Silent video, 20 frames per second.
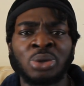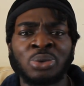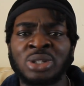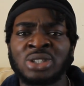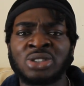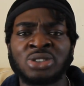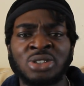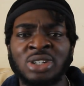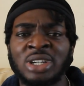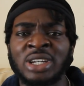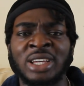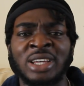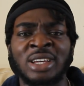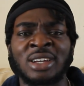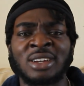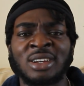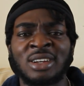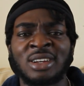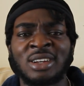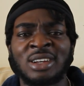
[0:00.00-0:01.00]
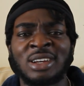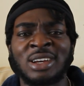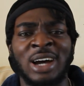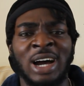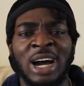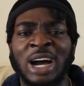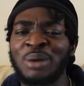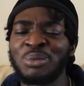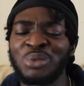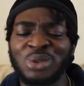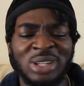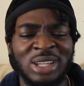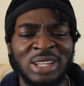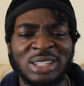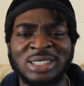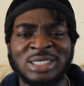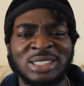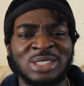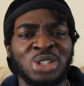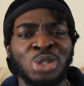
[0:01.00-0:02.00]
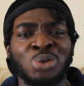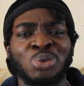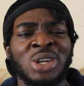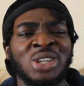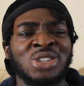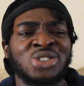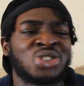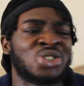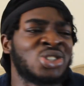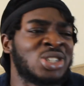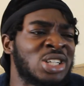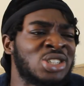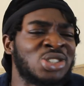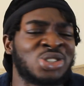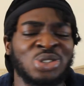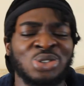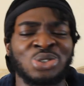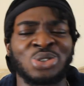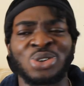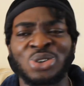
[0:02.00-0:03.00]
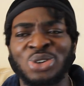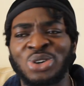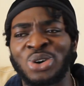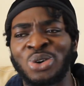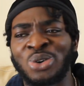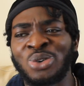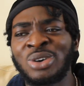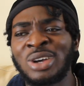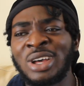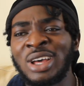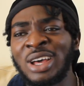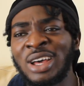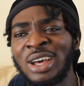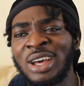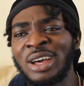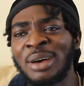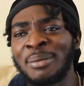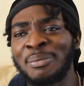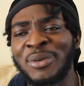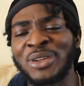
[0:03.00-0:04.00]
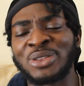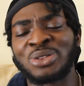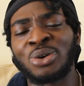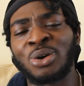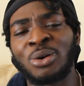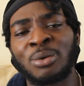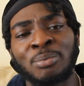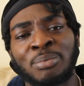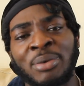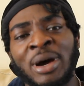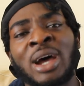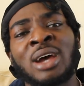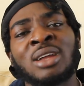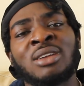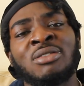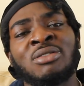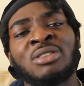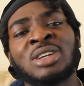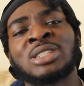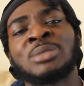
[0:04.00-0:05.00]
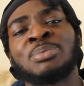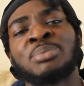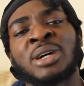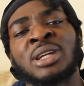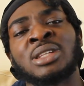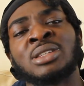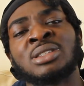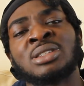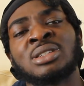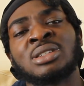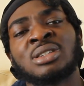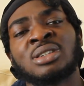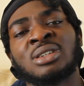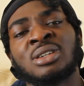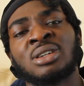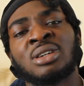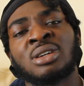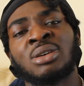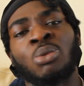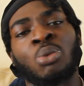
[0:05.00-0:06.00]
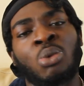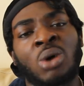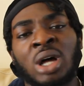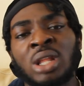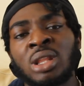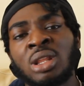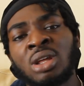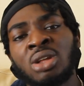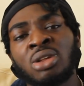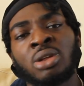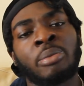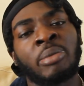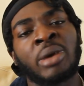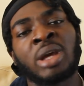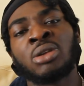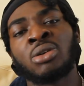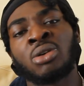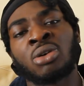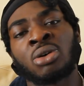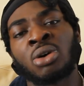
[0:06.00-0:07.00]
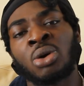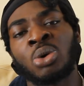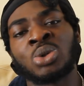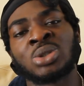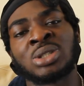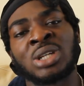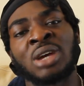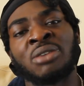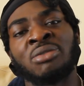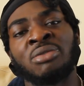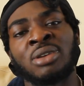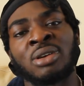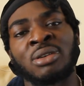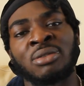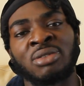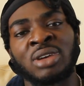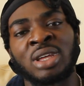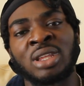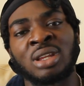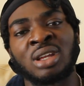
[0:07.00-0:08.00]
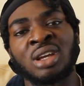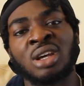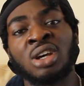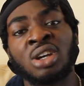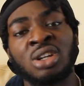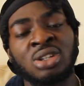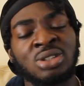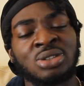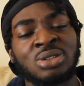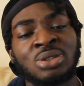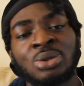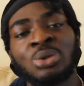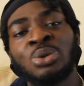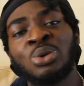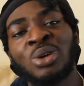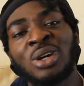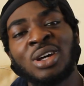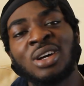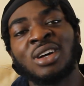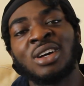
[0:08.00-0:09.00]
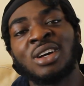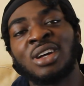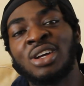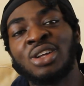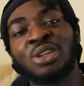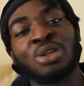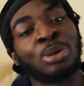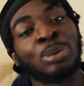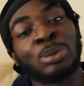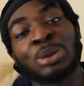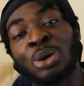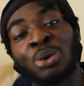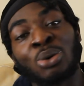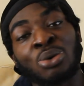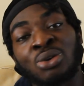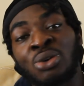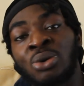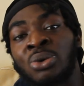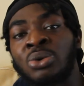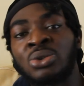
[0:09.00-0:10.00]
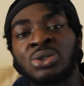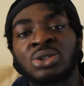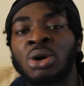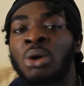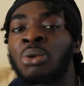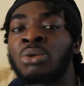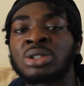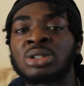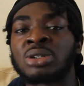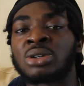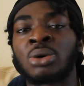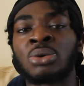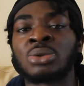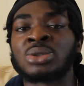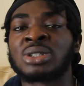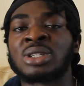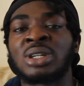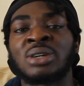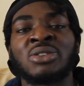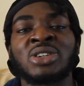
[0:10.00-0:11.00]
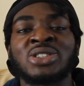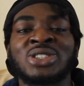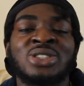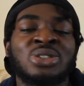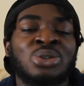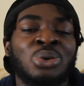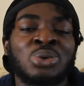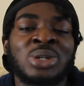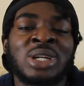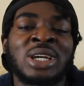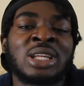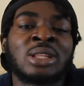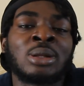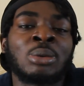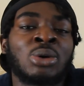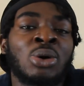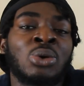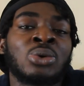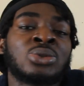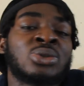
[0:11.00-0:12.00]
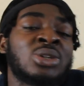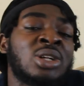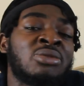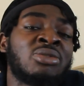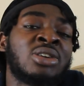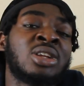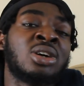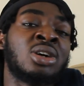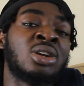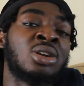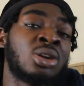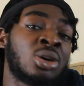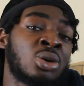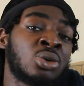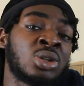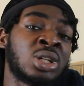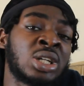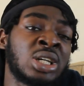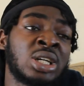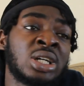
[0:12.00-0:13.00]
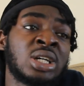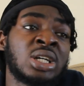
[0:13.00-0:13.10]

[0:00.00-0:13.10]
enjoy. I'm not here to tell you where you should and should not go, but don't buy the wristbands. 1, you may not go to every event. 2, you don't know who's going to go to the event, so you don't want to end up going to an event alone.